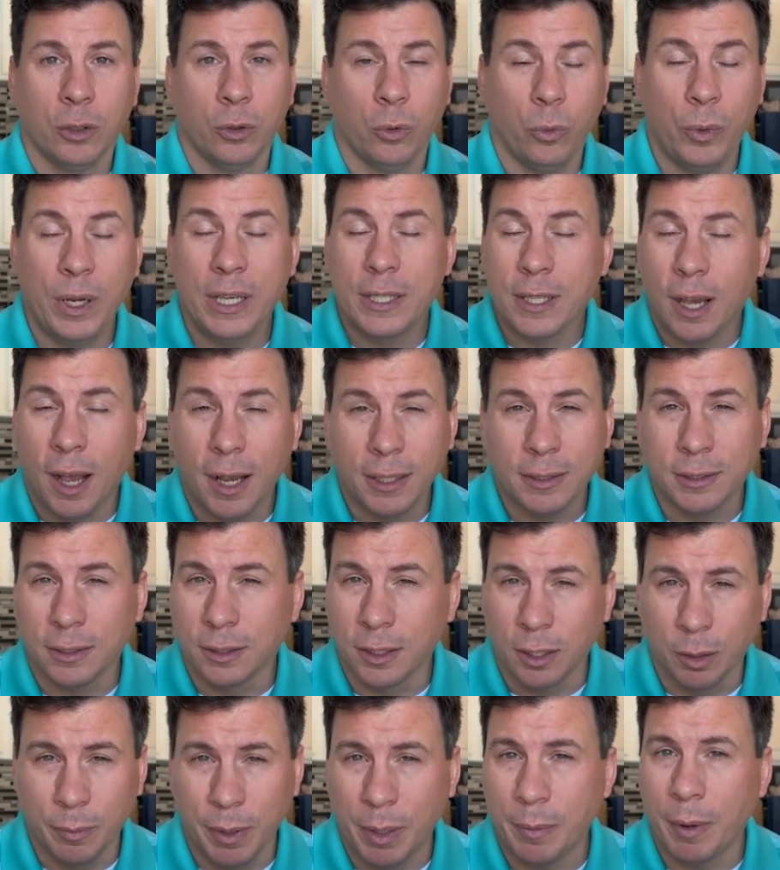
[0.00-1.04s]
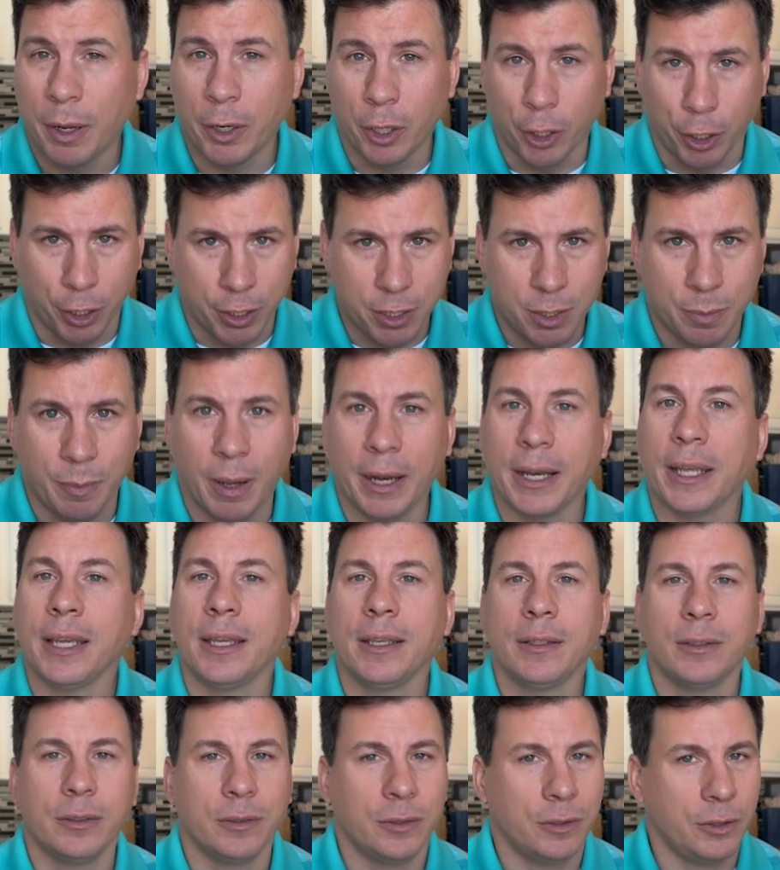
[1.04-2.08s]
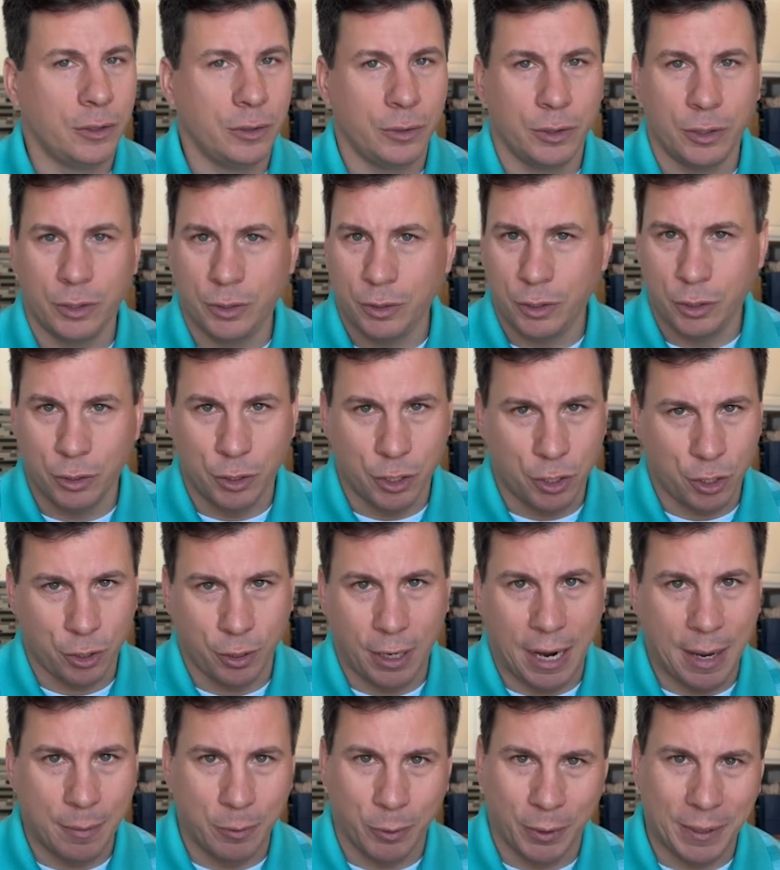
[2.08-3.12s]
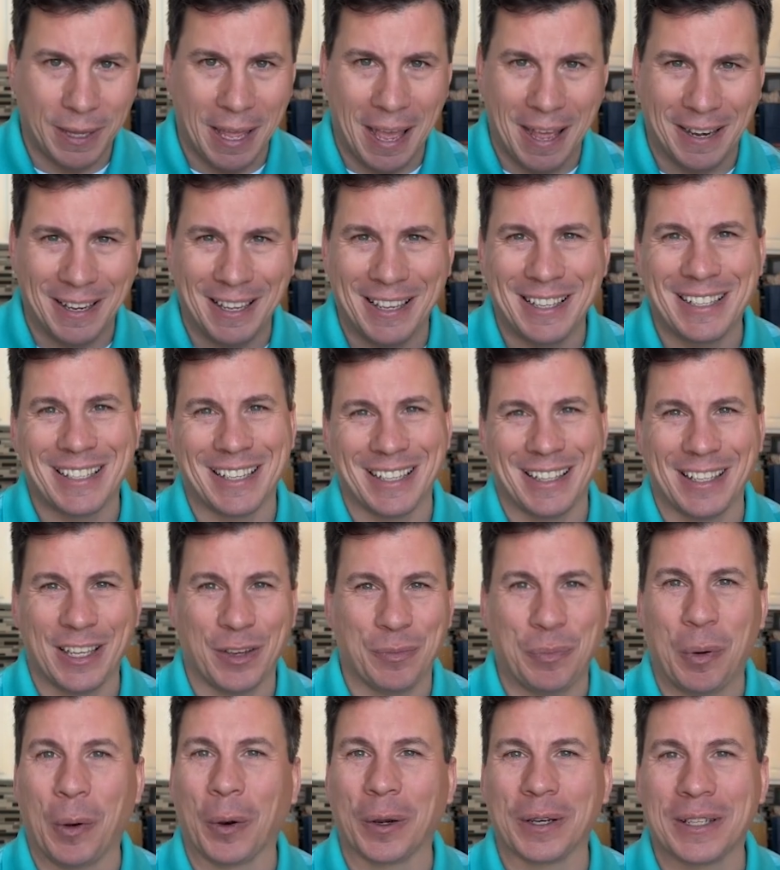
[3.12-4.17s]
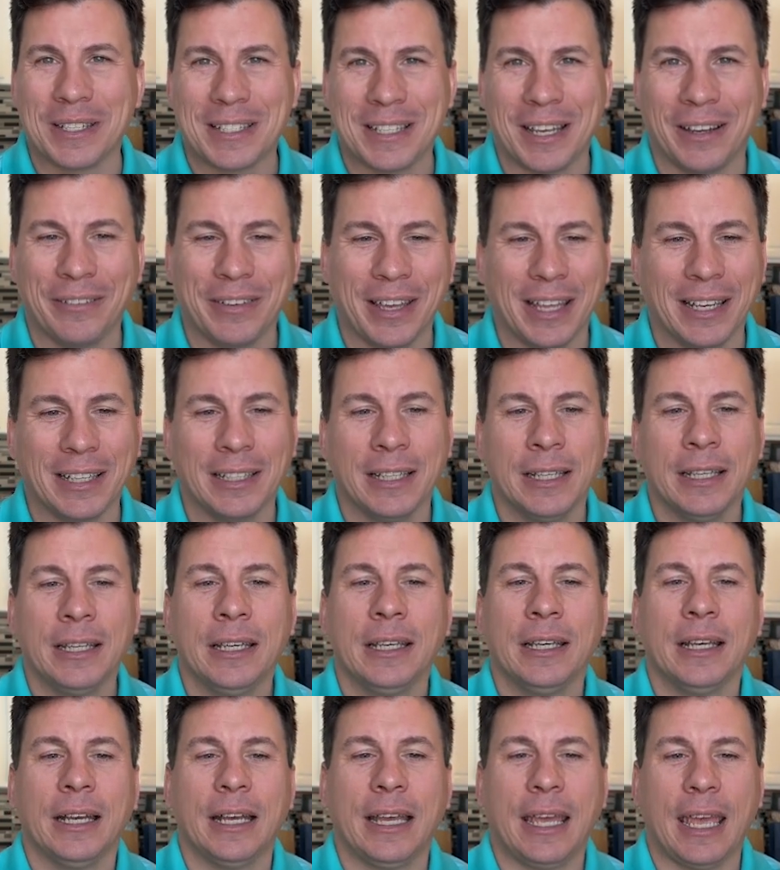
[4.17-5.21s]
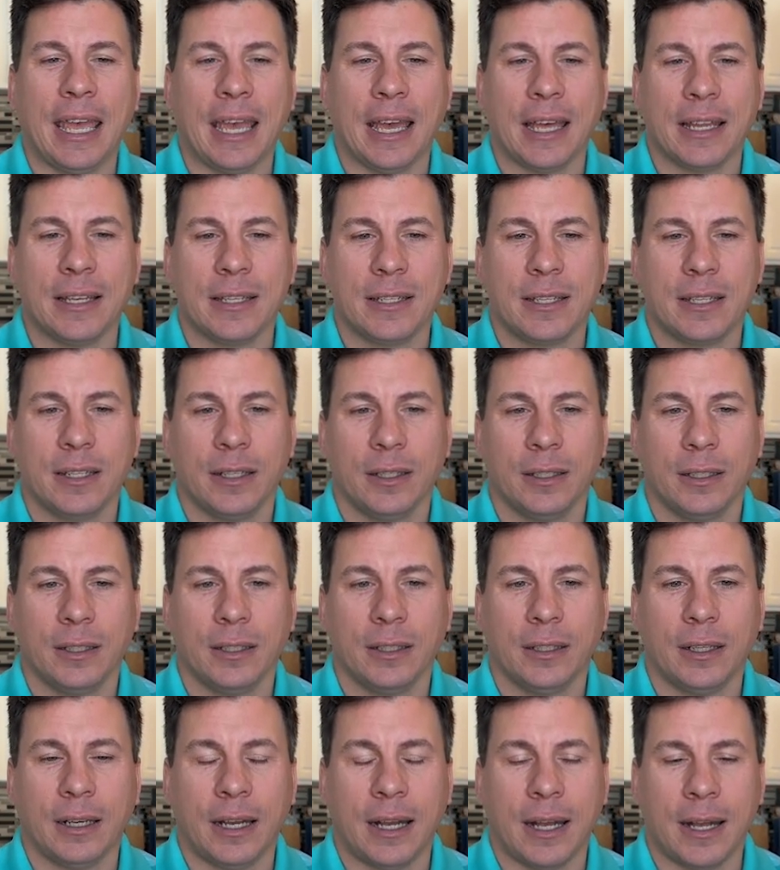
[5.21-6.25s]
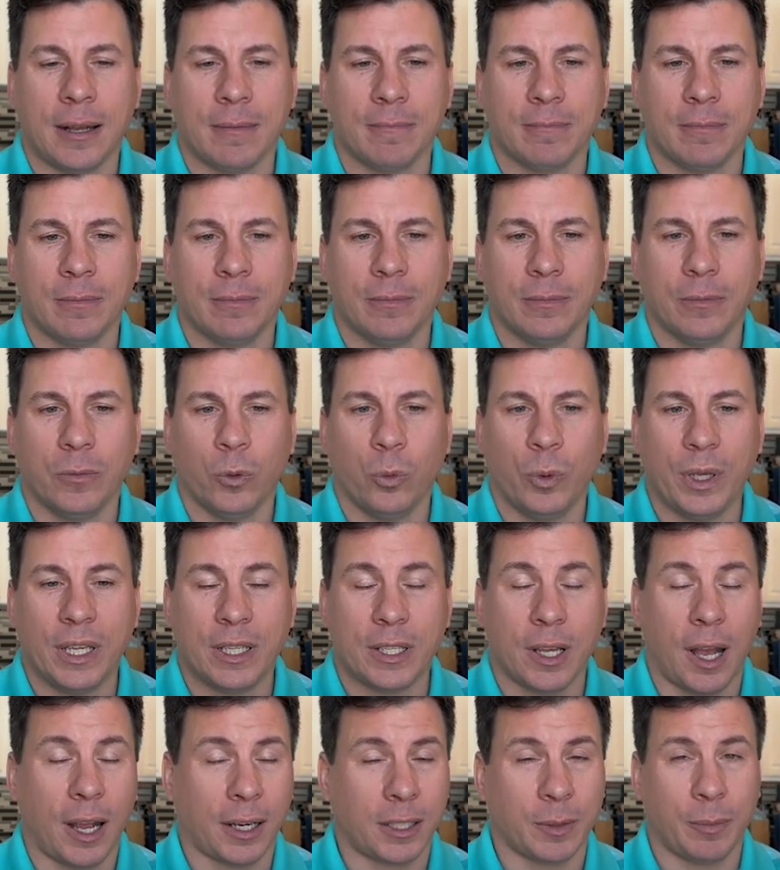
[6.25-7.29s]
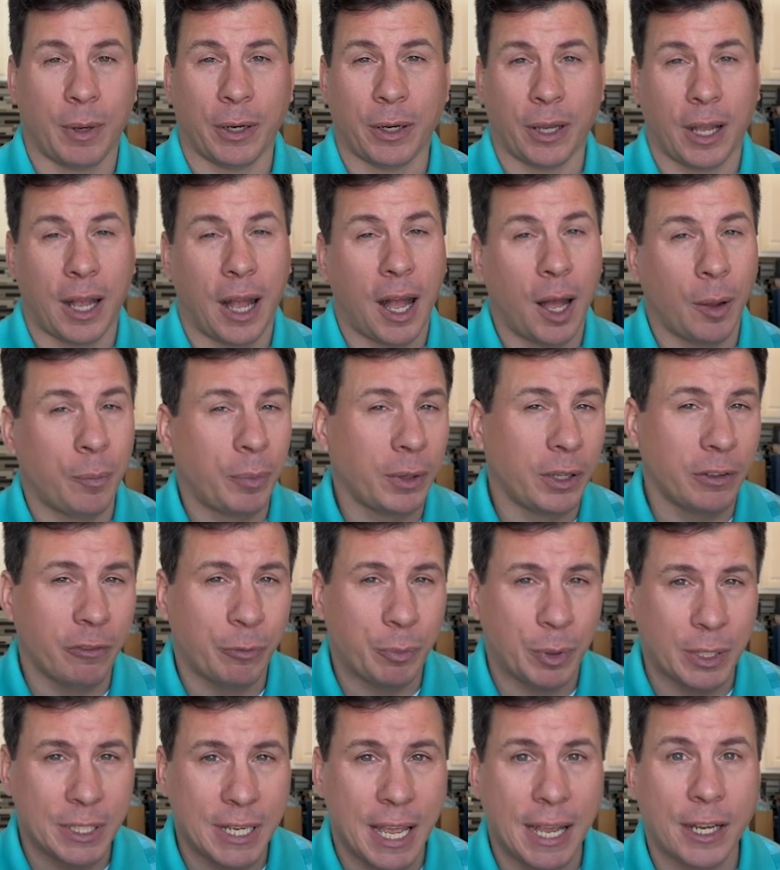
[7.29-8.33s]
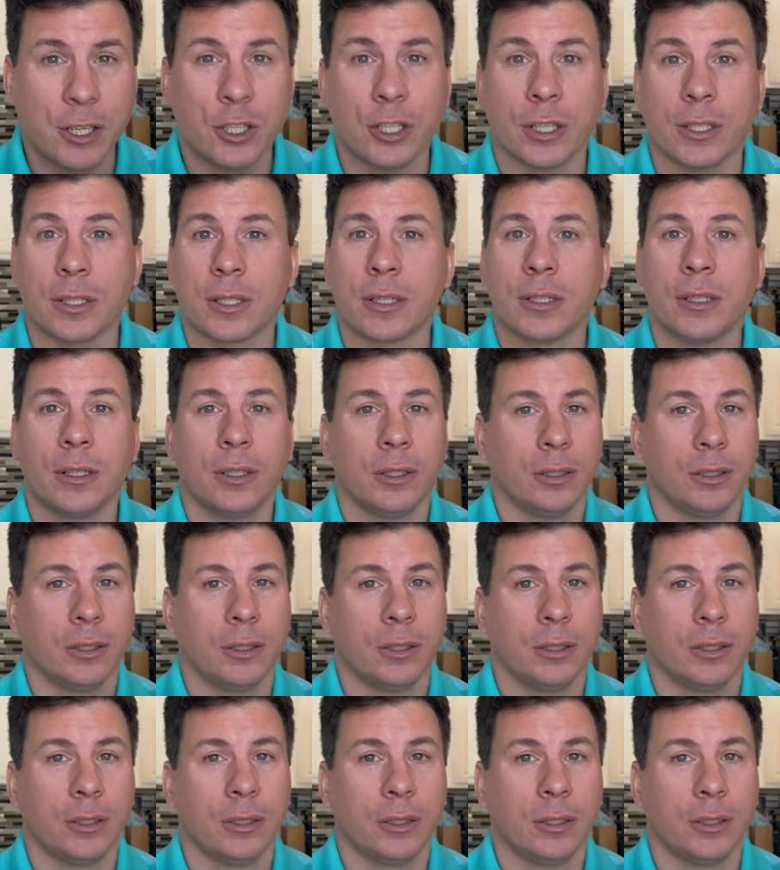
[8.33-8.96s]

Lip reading: We talked a little bit about earnest money. You described what that is and the importance of it. And we talked about a couple of protections.